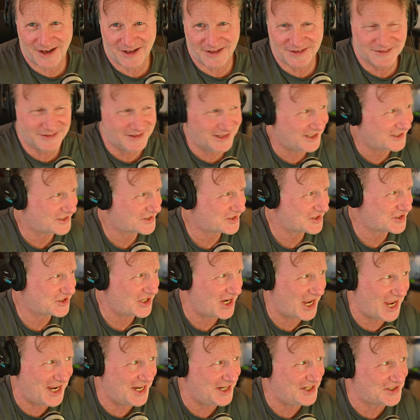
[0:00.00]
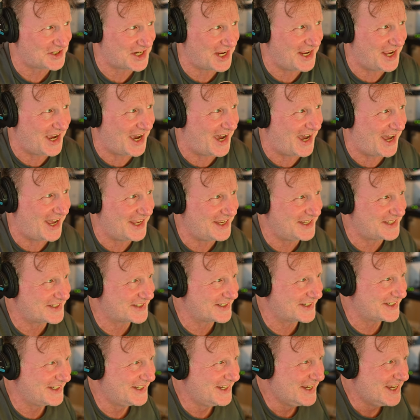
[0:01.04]
Let's change AIs.
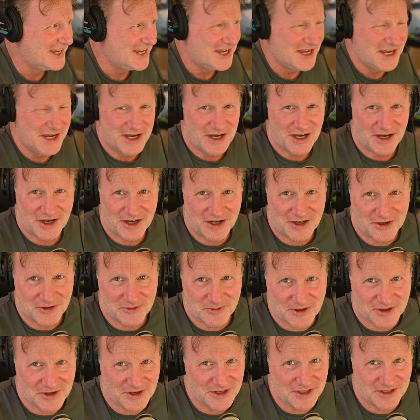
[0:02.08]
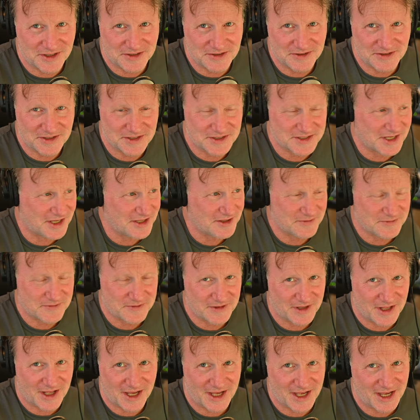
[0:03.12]
Oh, we're going to do this on the
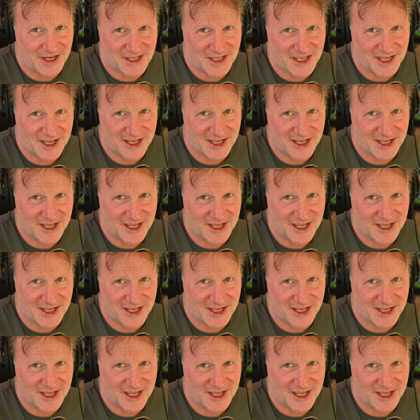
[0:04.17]
fly. I